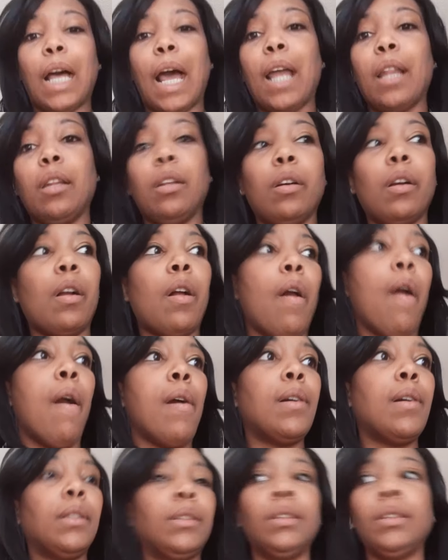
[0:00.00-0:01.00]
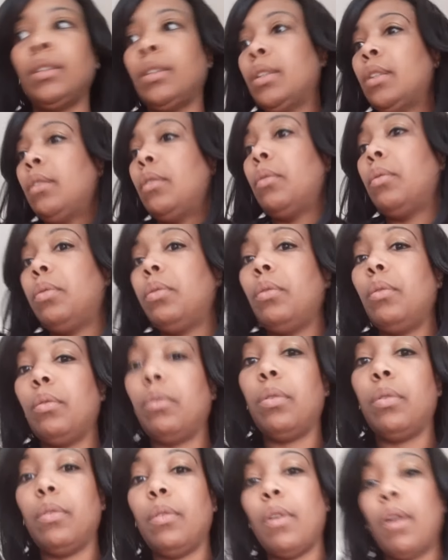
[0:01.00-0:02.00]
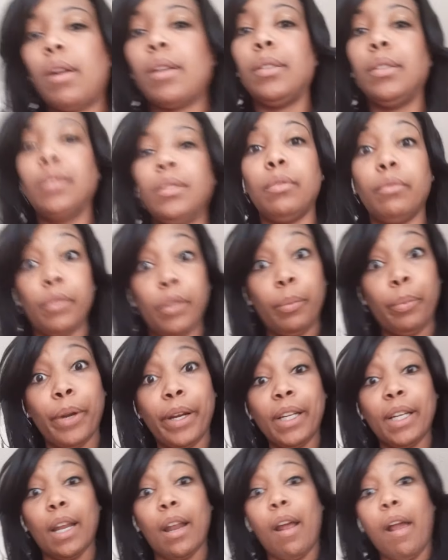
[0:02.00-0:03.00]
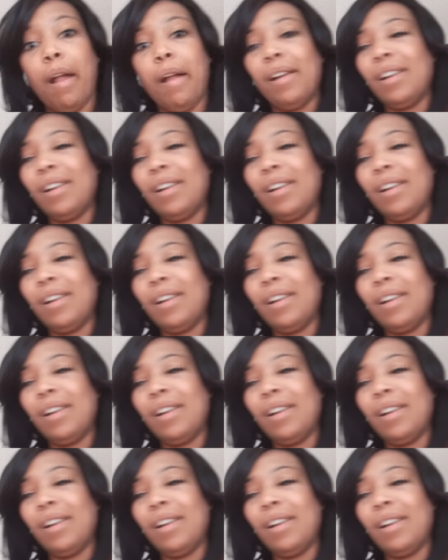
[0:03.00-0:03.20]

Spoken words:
I look, whew, we're pregnant.